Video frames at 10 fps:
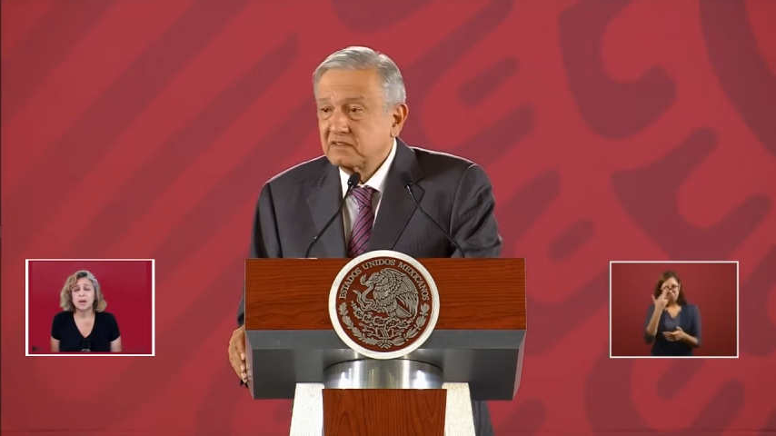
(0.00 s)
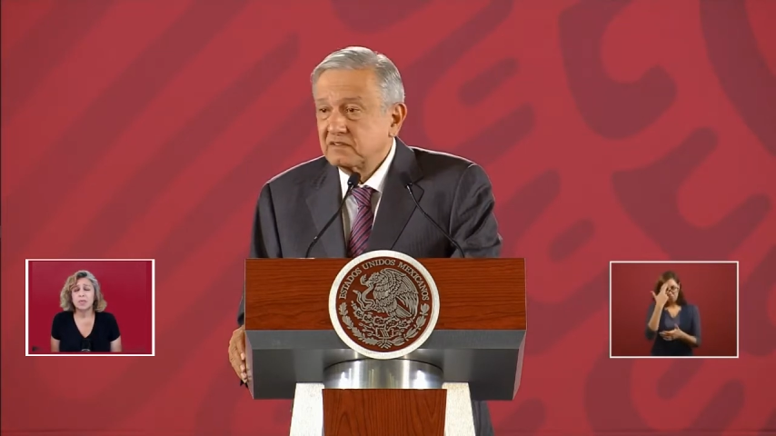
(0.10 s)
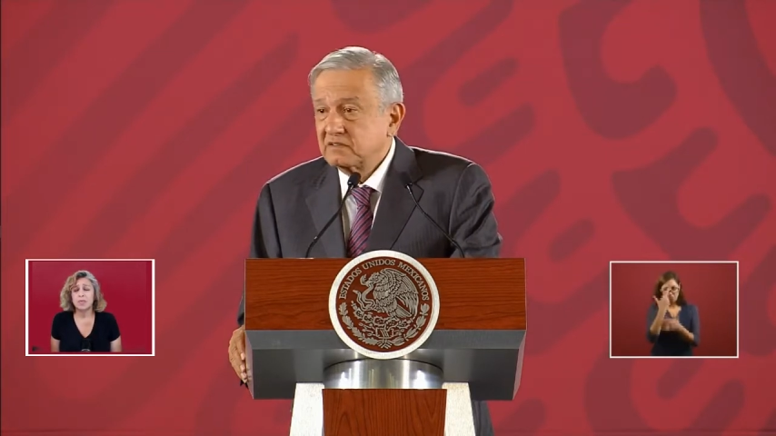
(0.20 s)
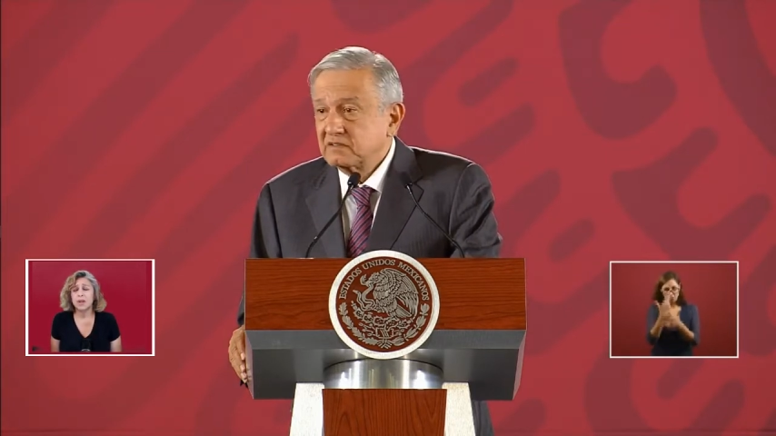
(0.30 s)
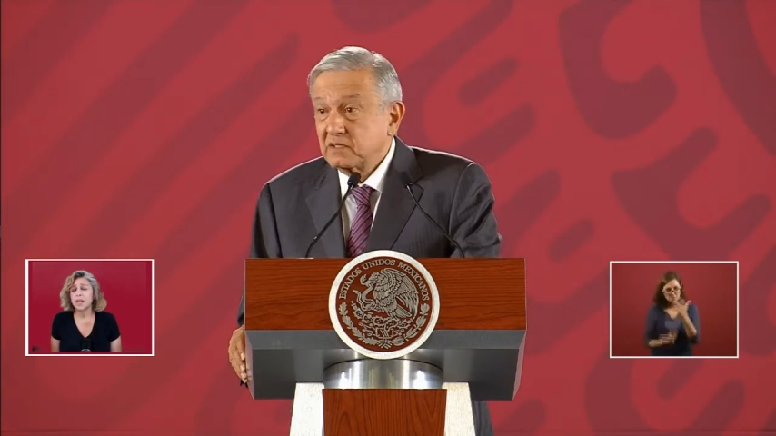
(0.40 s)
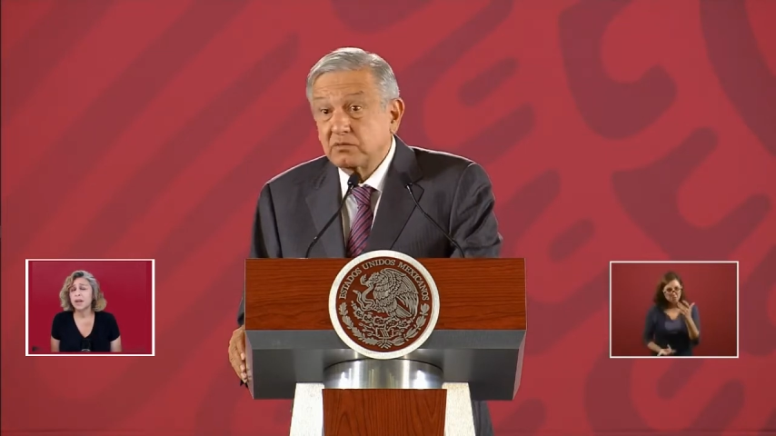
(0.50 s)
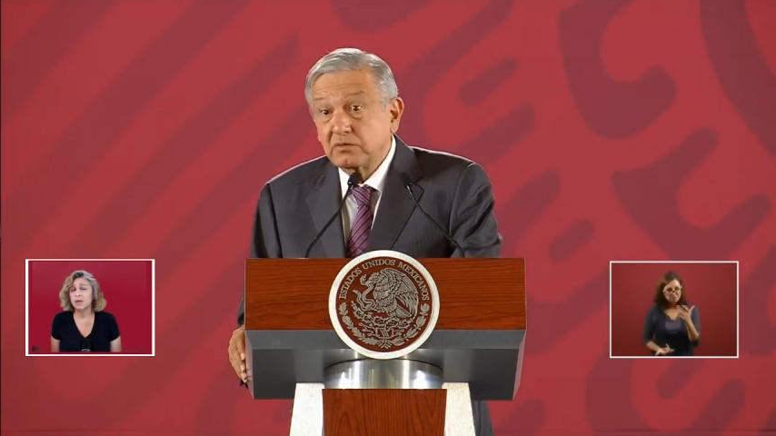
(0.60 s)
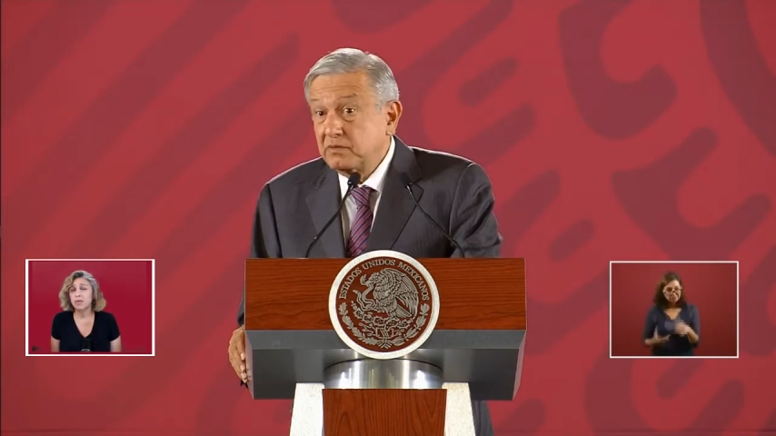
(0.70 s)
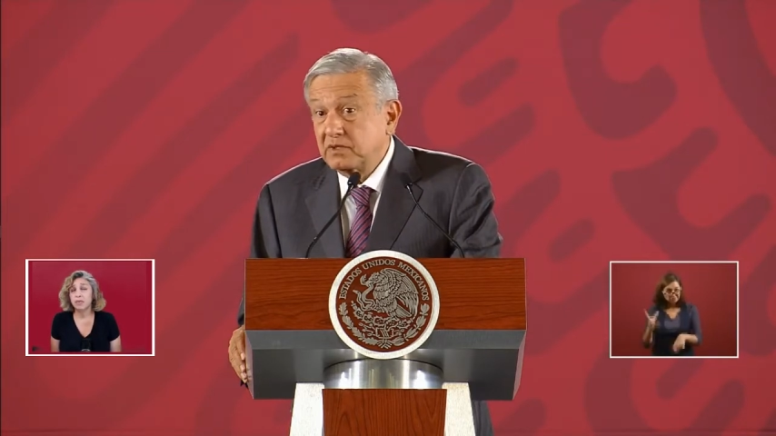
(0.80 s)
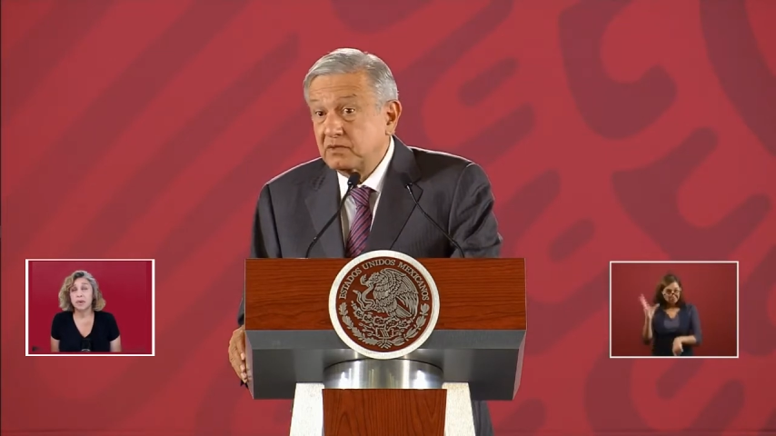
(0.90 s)
running
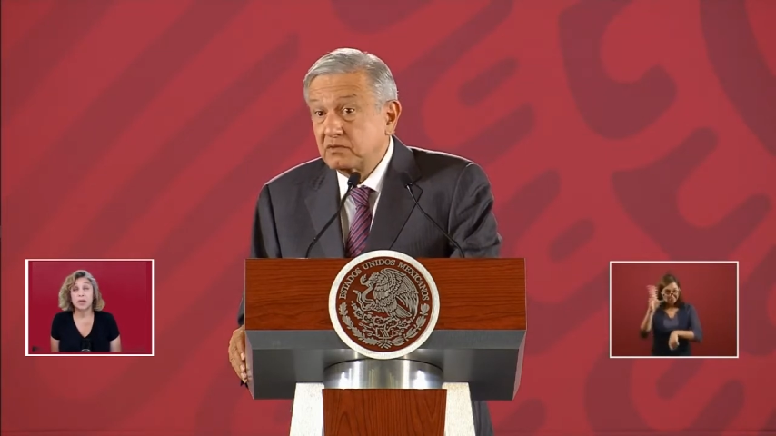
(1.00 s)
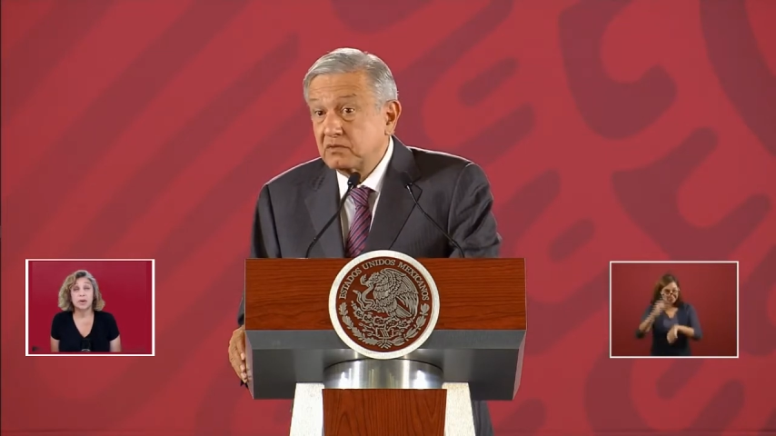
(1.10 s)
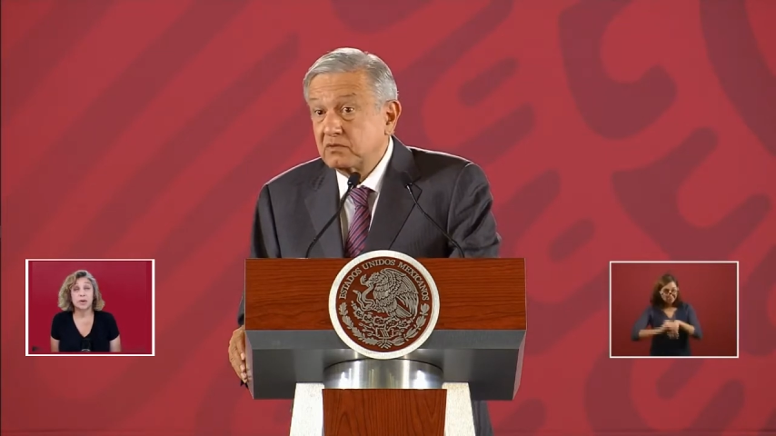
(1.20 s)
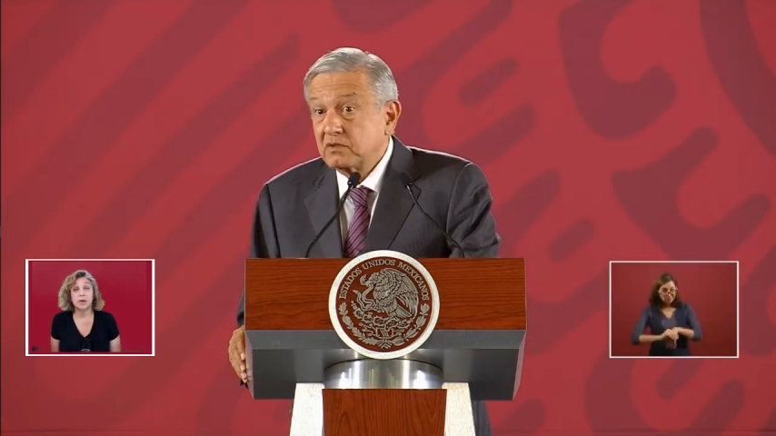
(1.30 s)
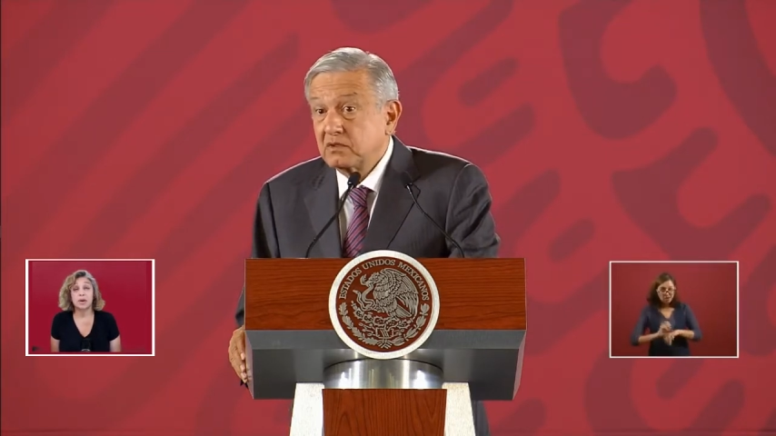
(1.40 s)
over or